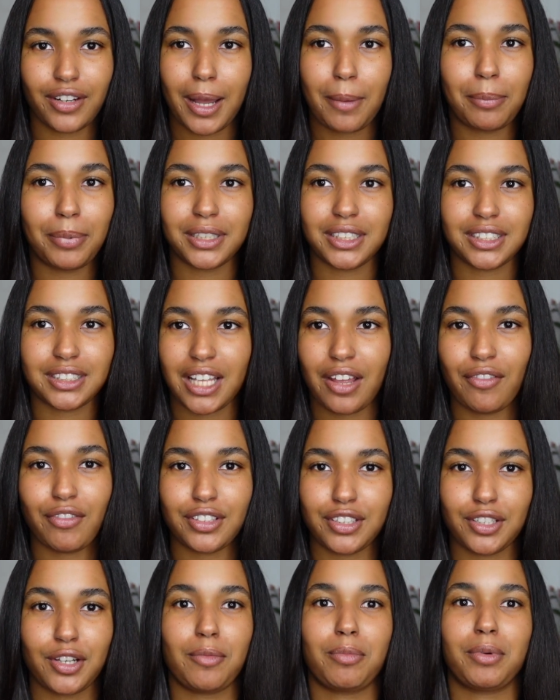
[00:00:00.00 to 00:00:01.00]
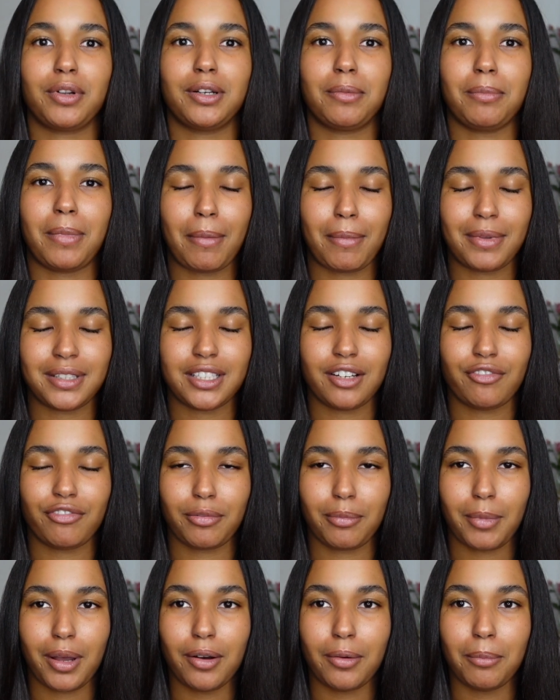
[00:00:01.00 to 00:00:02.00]
I purchase every single product by myself
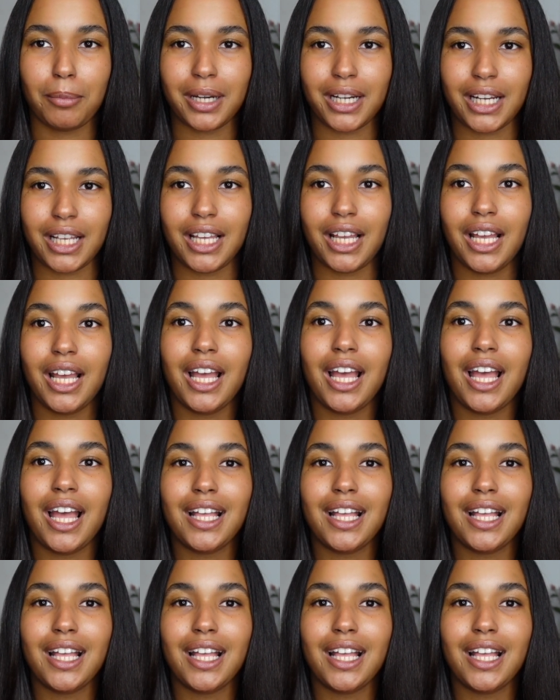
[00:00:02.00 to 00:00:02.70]
with my own money.